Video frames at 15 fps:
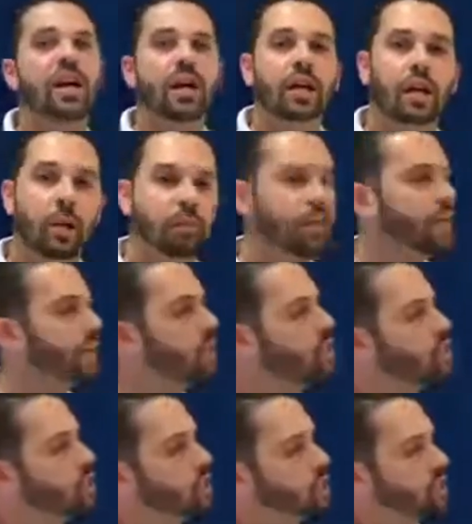Come and get
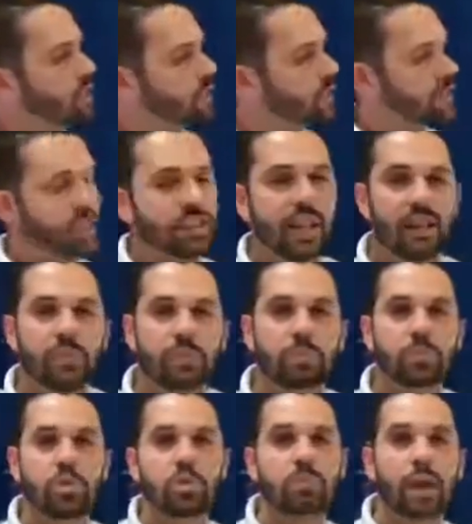adjusted, get that
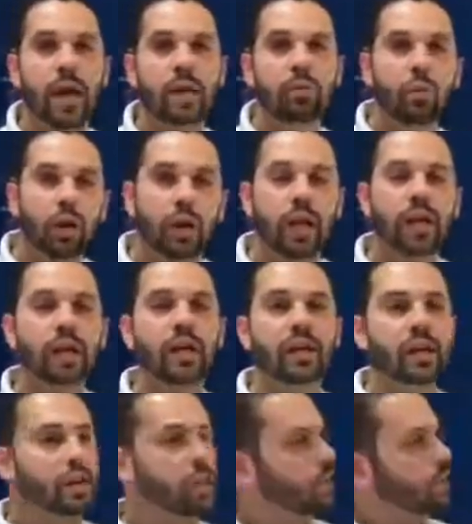spine working
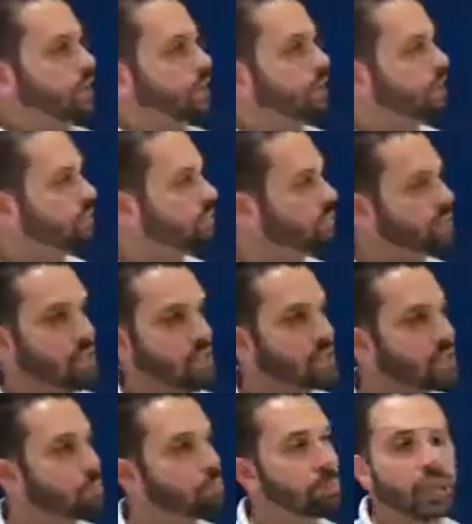and fixed
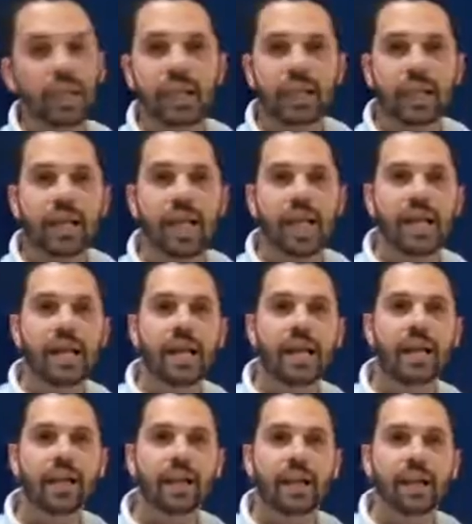completely,
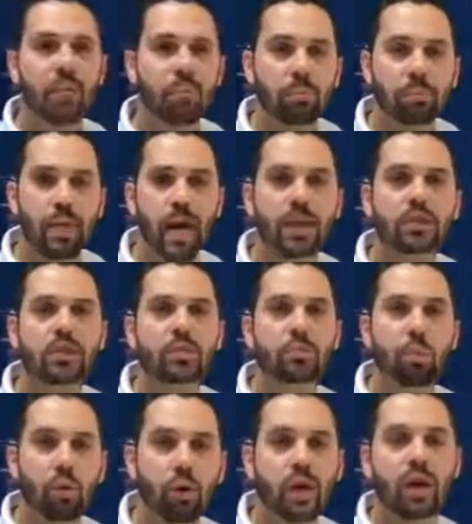and get back to
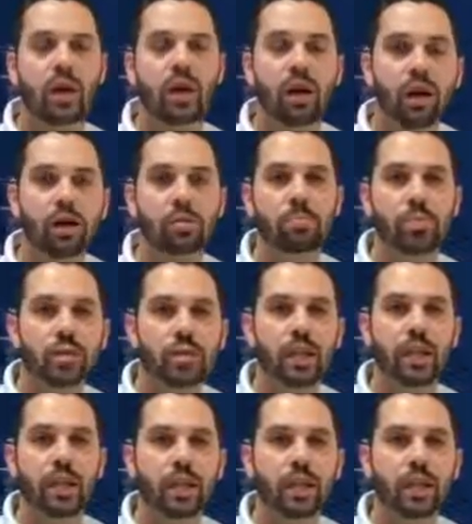working at 100%.